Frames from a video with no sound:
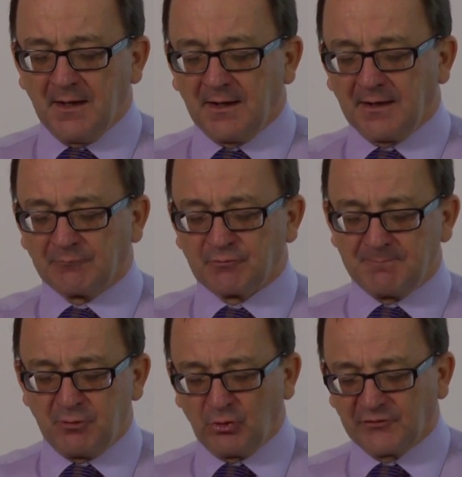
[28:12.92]
uh,
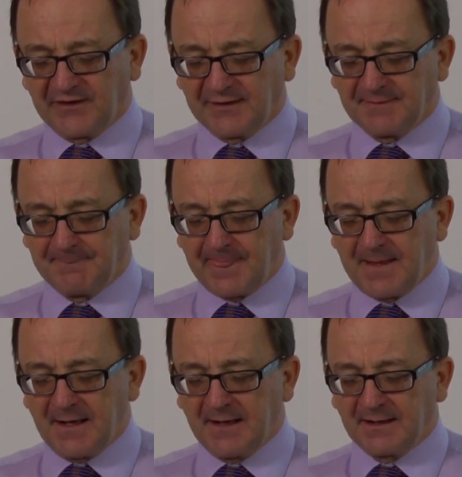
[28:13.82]
reporting
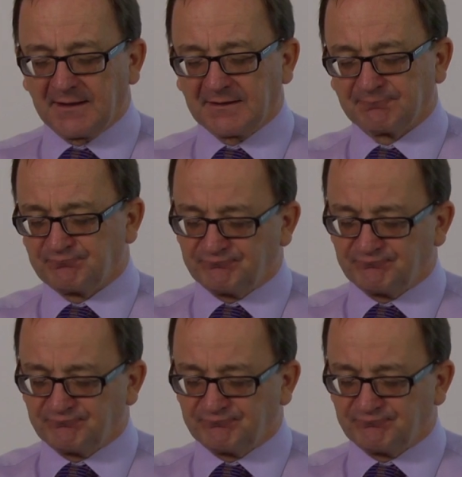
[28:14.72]
uh,